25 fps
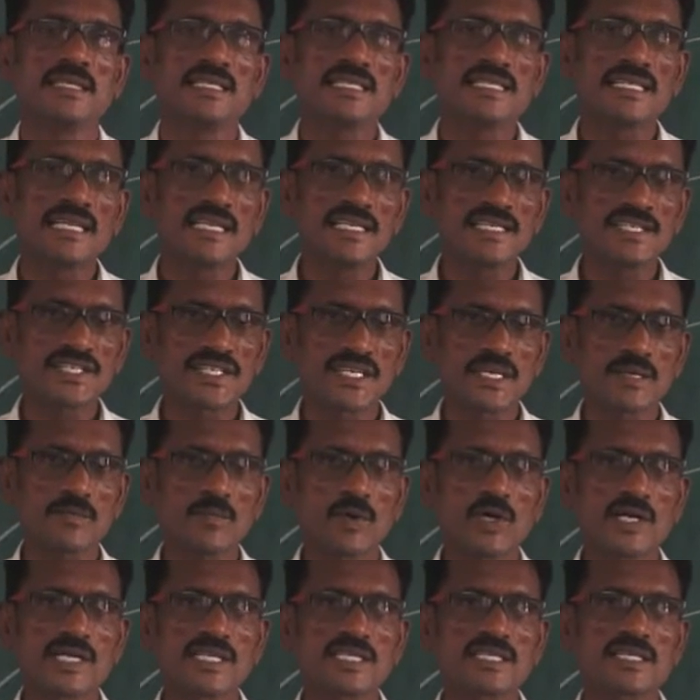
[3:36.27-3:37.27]
celestial
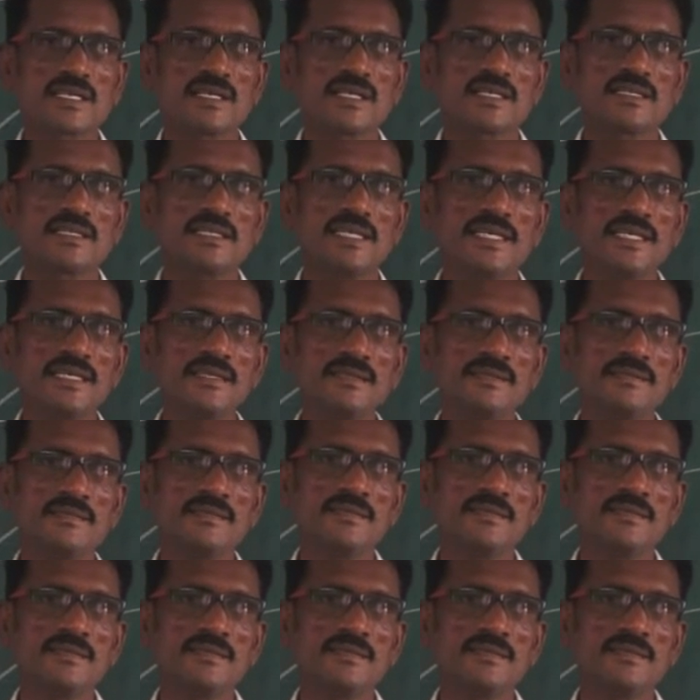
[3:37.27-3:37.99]
bodies are there,